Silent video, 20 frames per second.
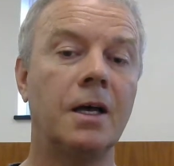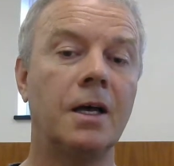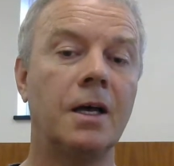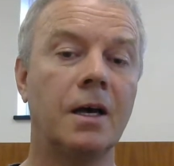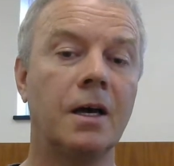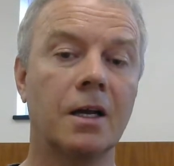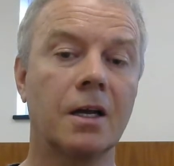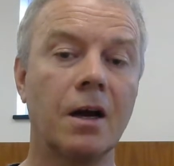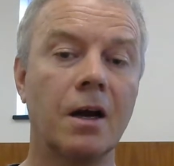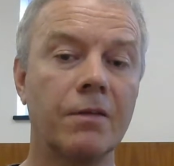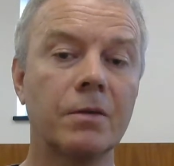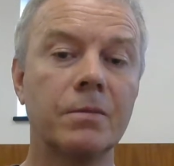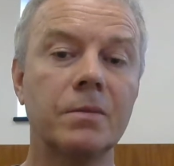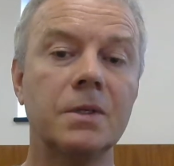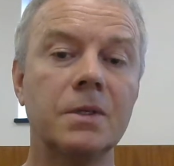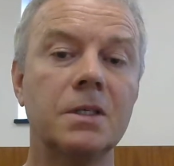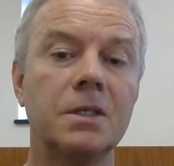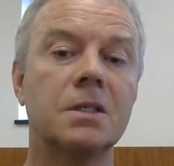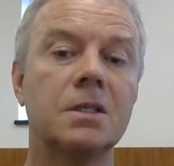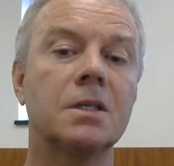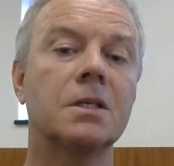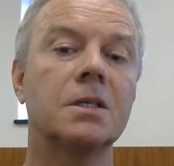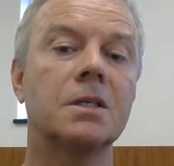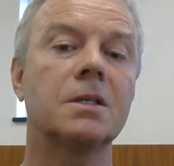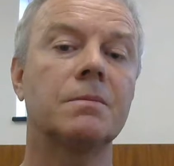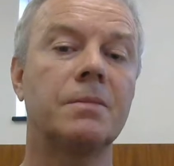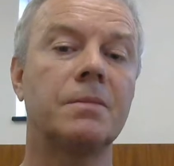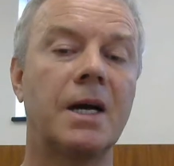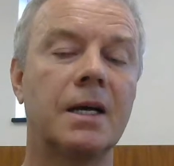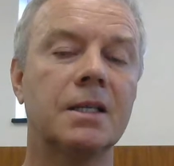government,
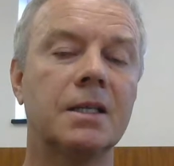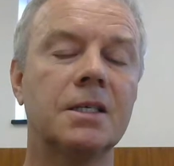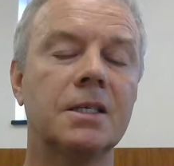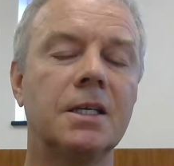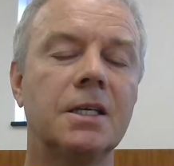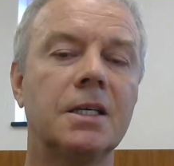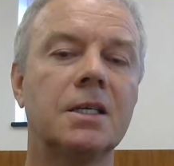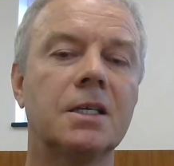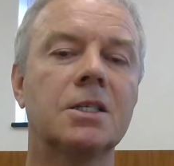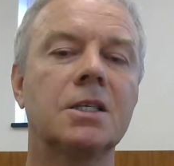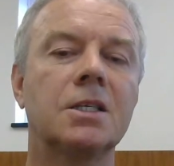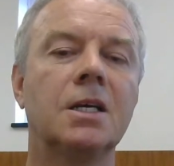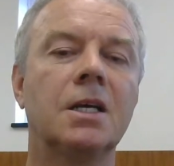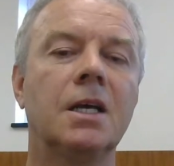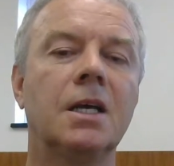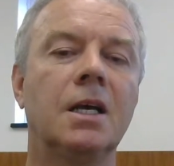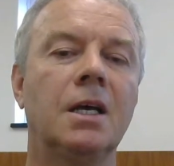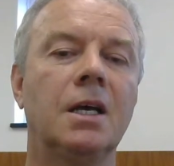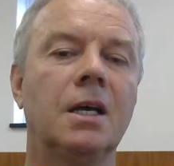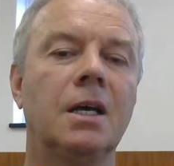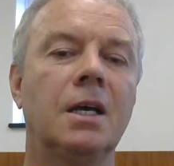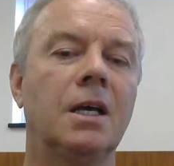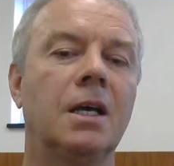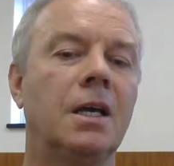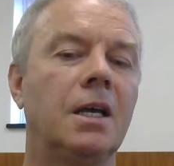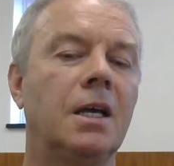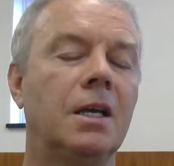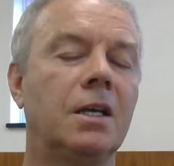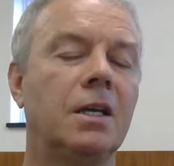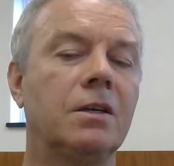politics.
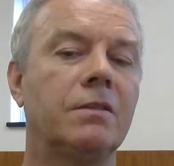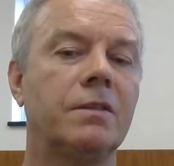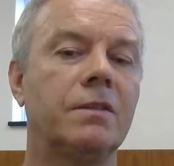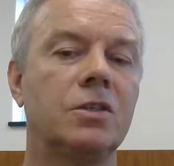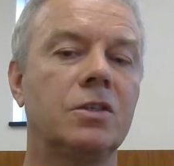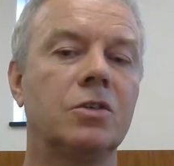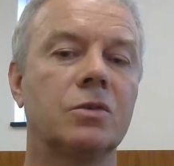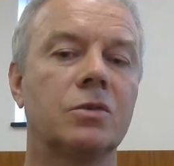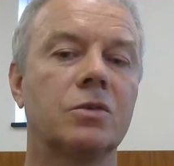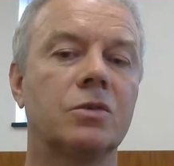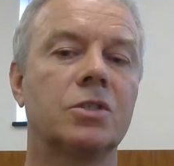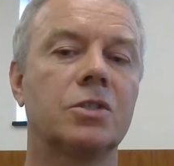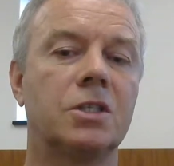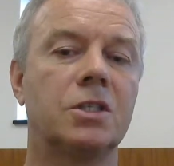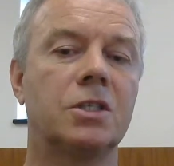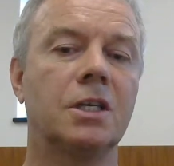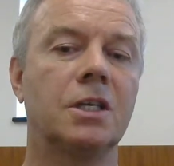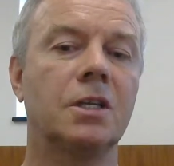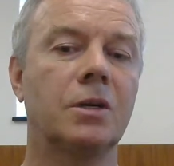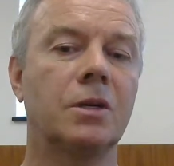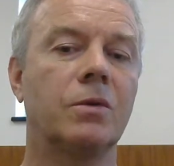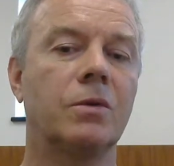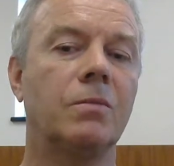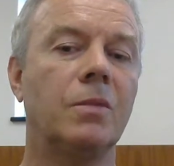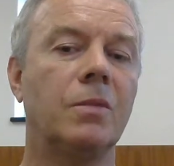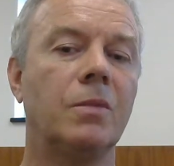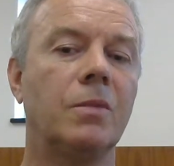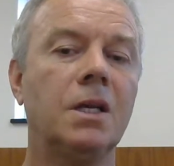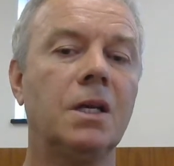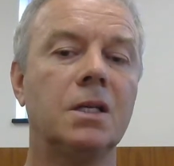Individuals dealing with
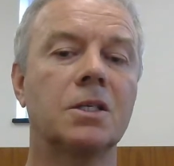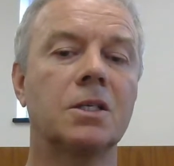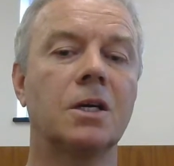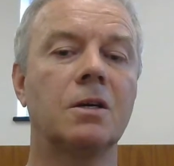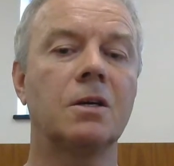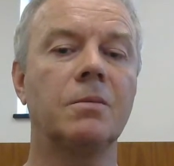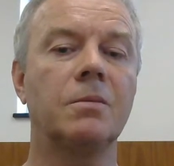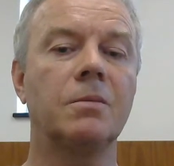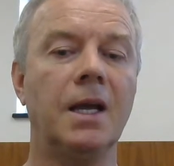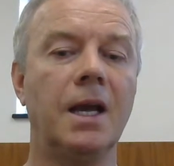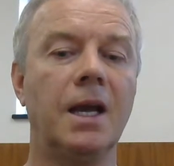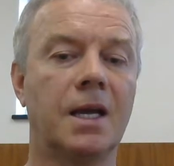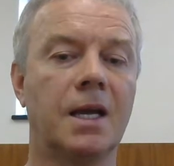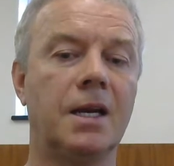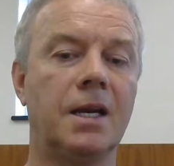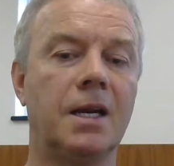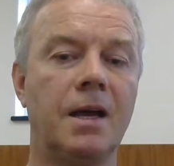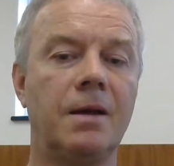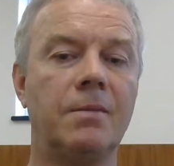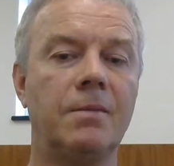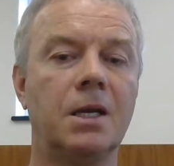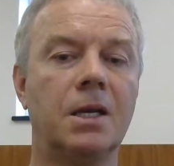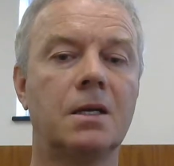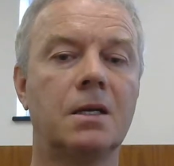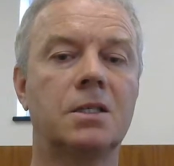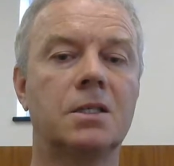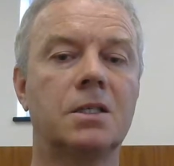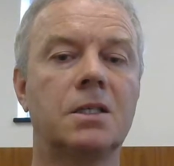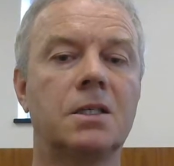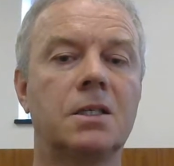money is going to be
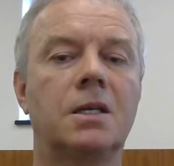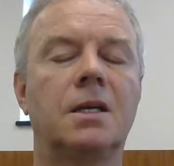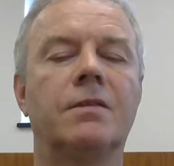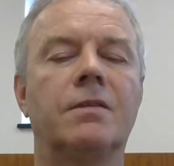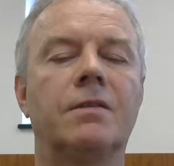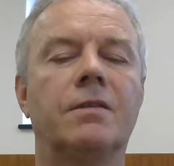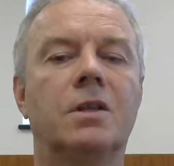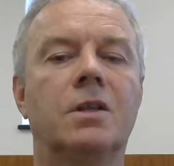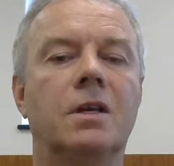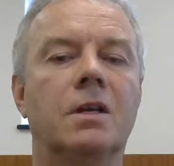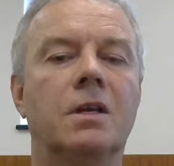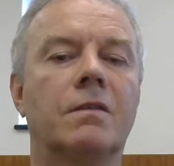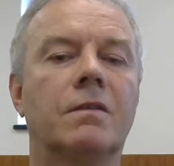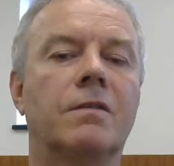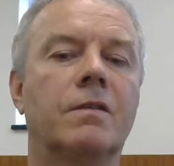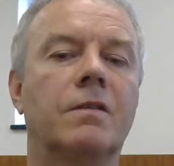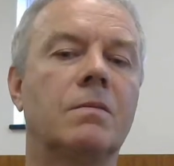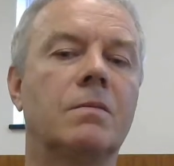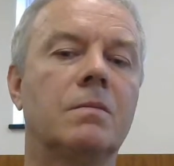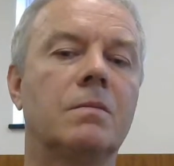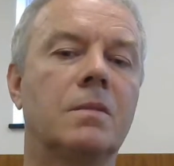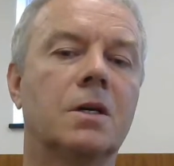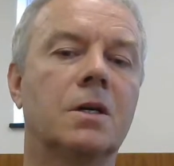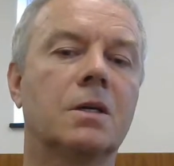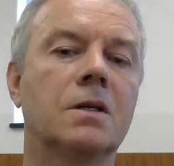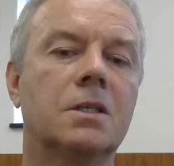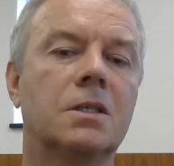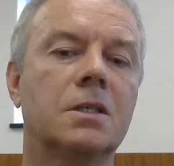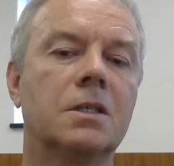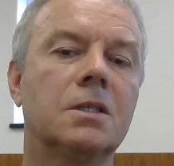economics, everything from
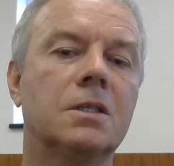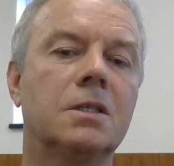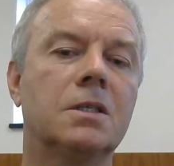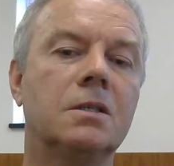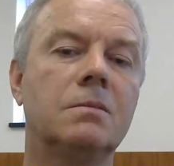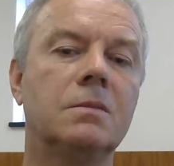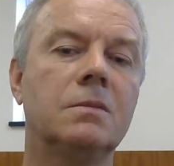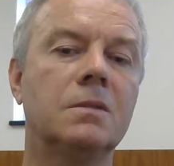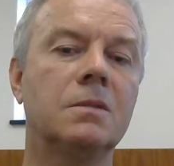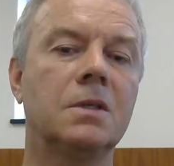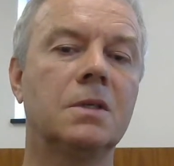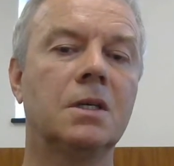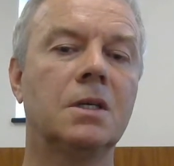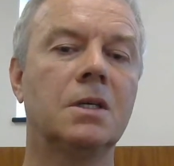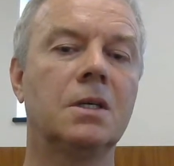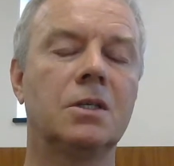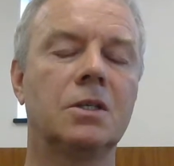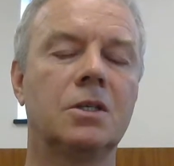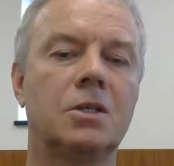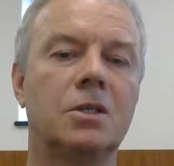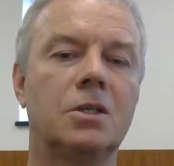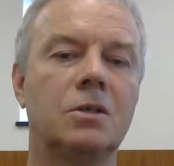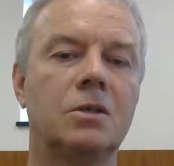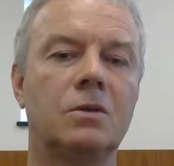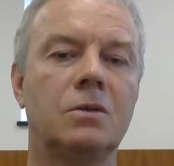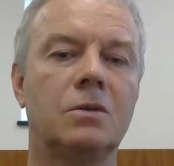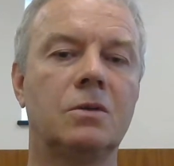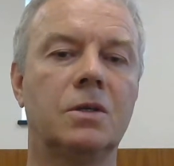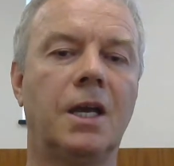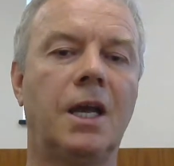Marxism to
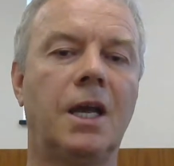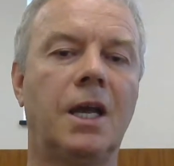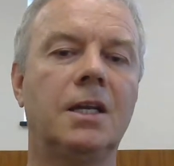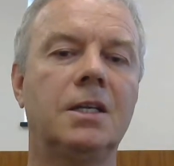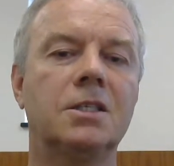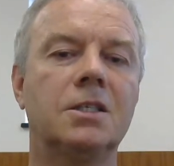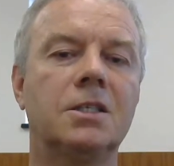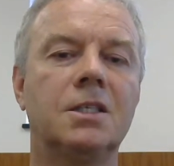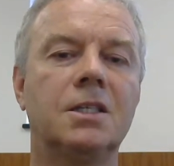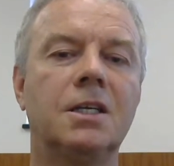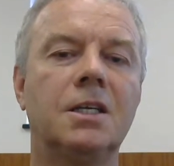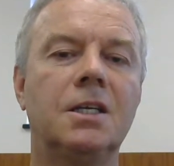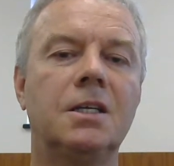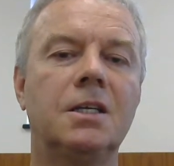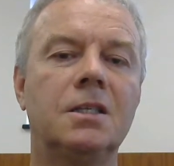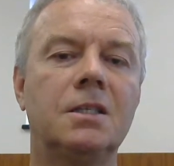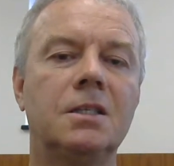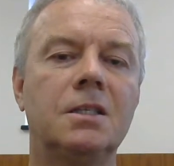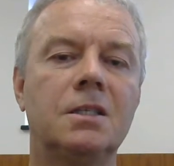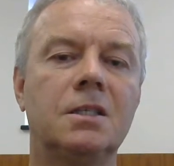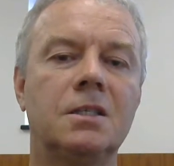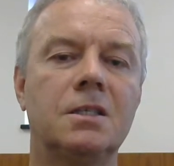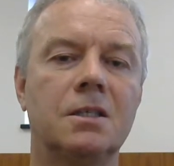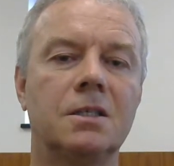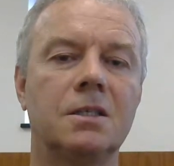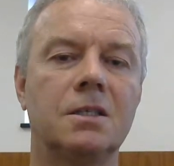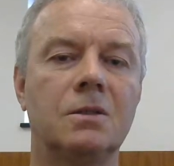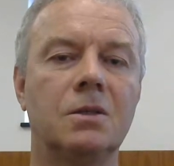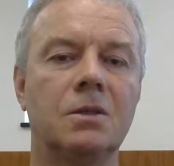Keynesian to